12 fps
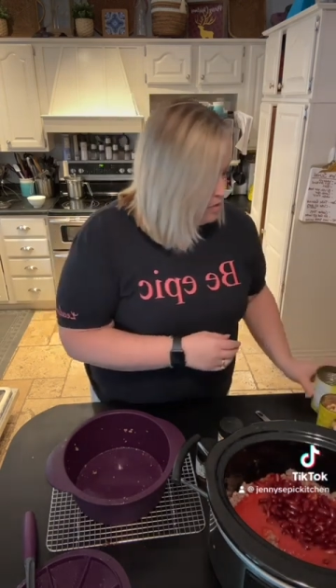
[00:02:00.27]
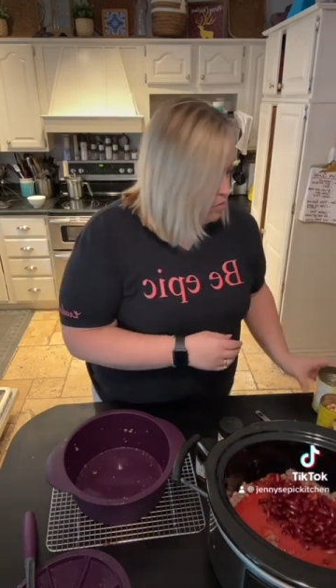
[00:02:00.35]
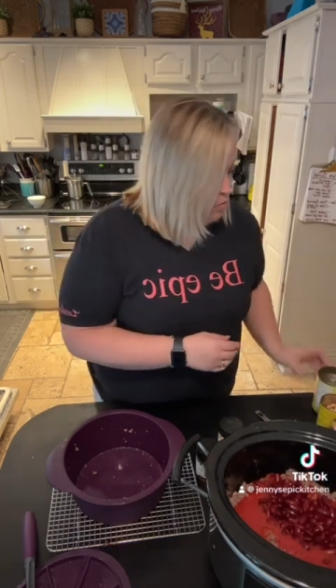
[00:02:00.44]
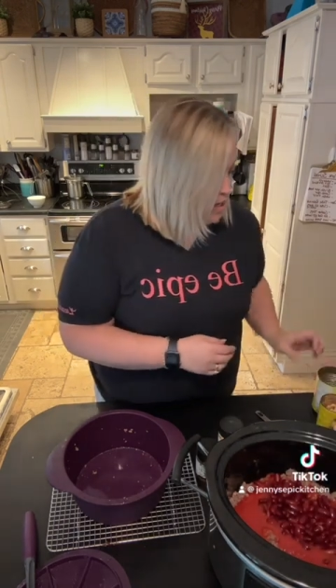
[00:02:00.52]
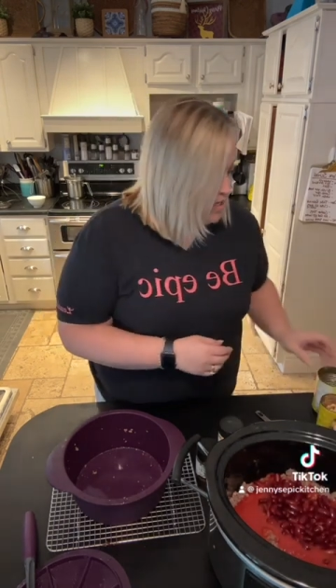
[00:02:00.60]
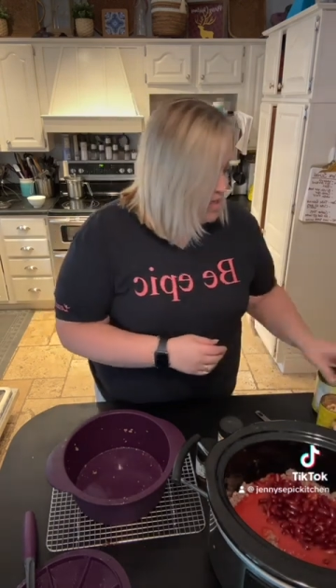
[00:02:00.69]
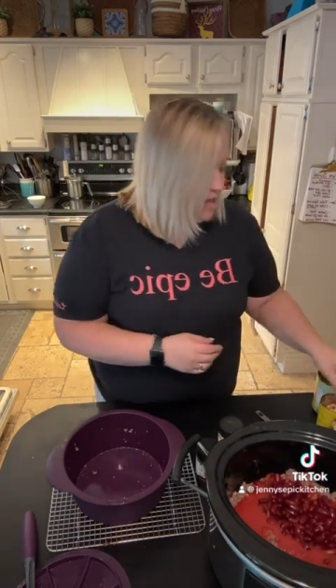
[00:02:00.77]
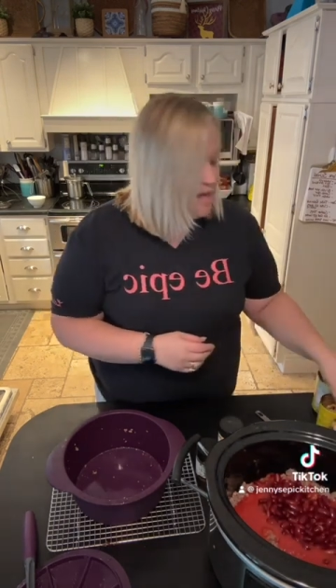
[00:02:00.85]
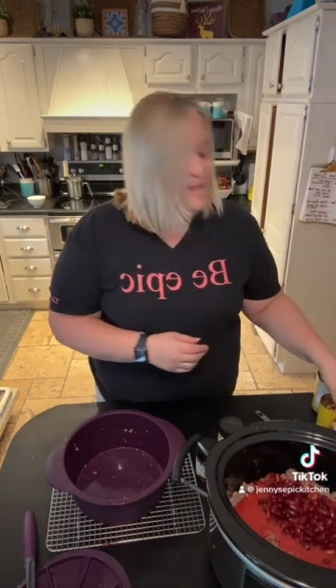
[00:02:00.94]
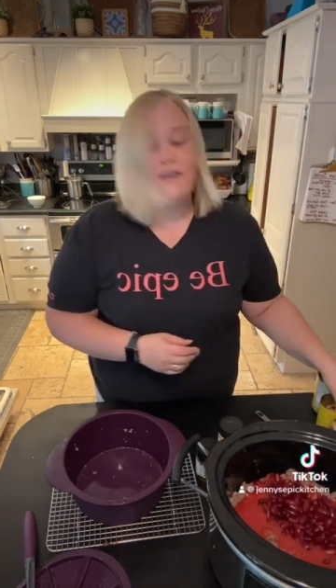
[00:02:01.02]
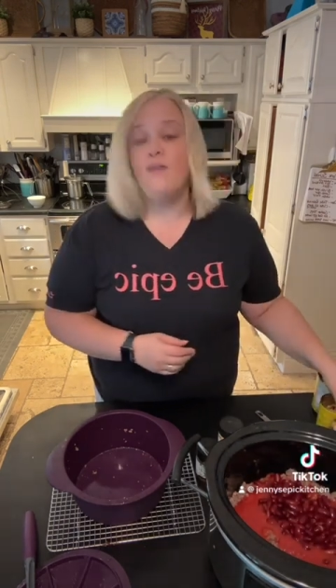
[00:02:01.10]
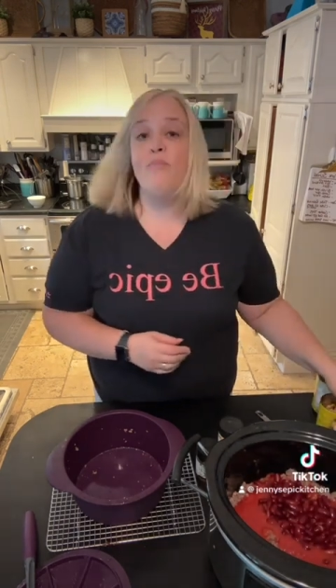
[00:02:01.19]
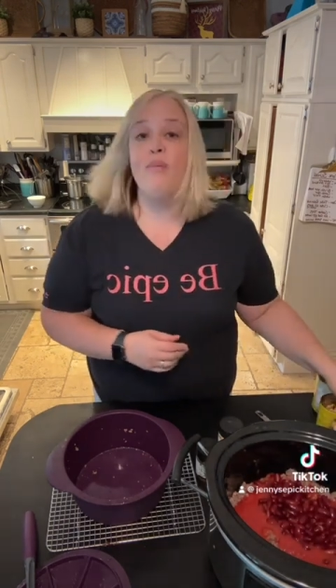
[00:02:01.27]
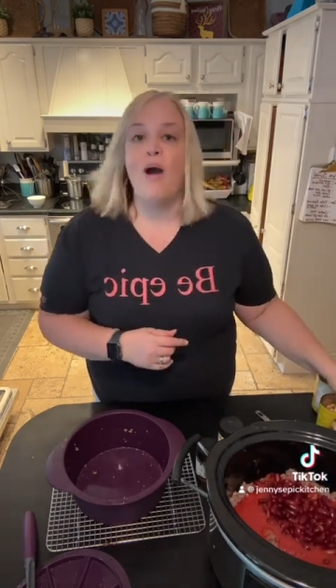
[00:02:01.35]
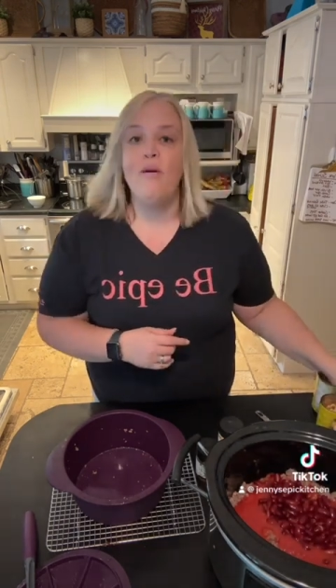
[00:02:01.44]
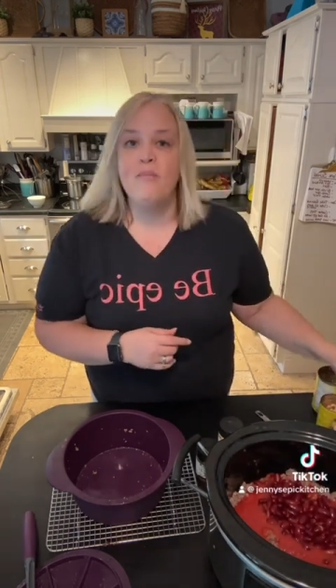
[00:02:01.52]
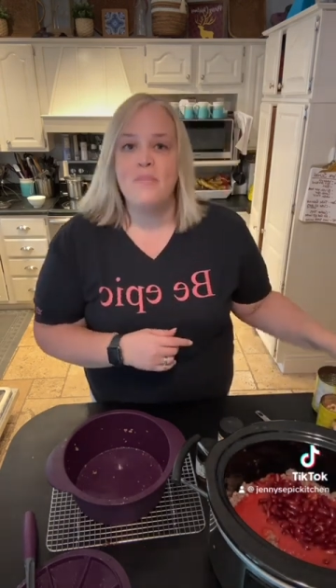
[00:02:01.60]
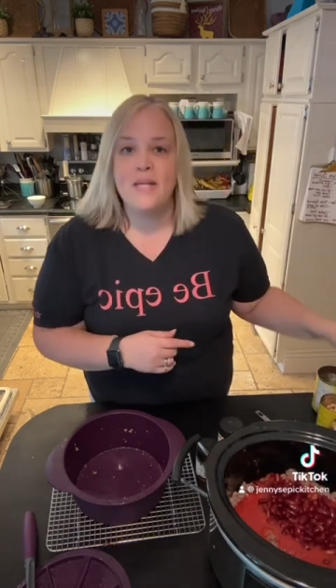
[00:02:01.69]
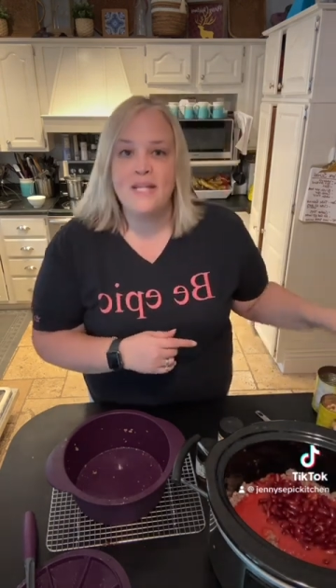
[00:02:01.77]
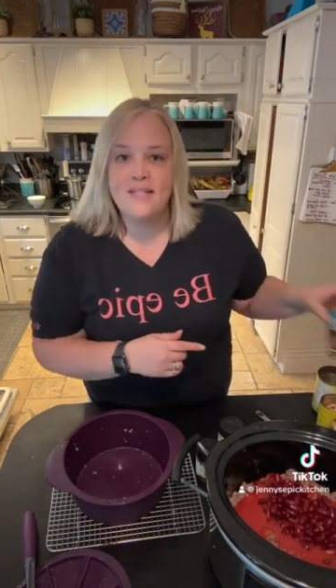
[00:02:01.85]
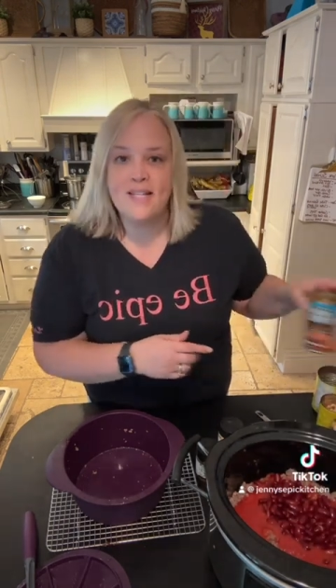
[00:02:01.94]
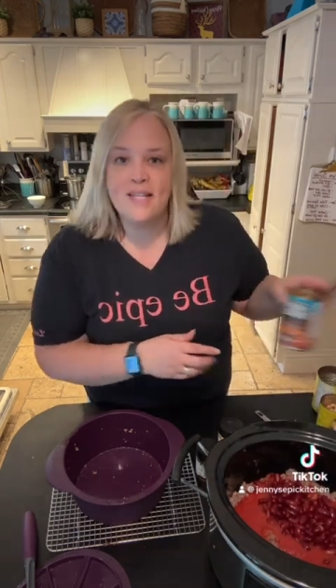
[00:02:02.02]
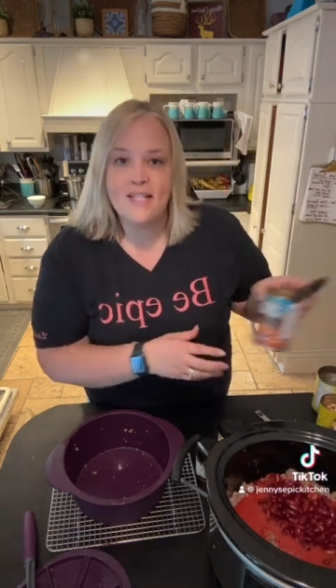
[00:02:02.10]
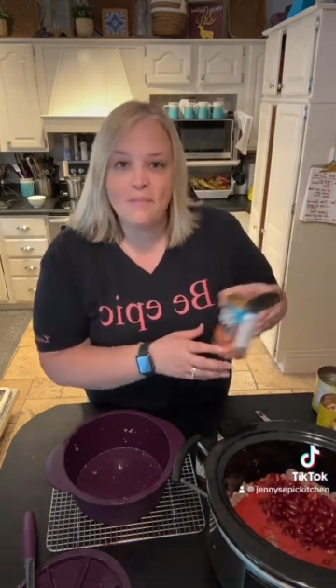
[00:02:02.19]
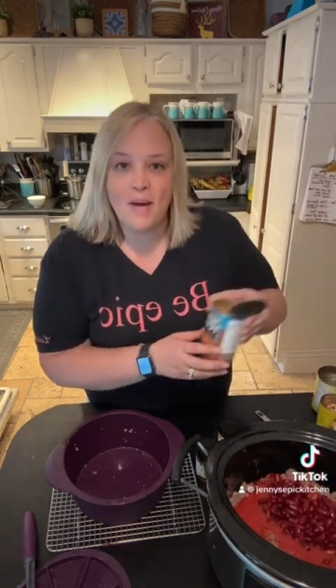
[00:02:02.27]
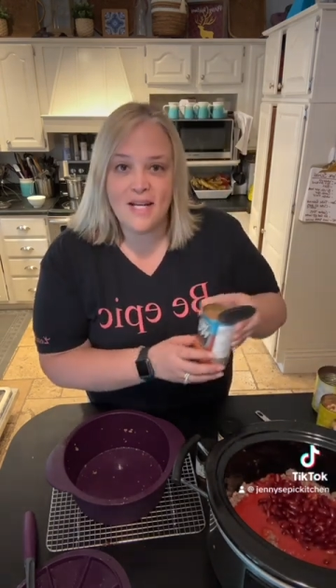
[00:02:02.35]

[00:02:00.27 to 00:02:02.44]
1 can of brown beans is my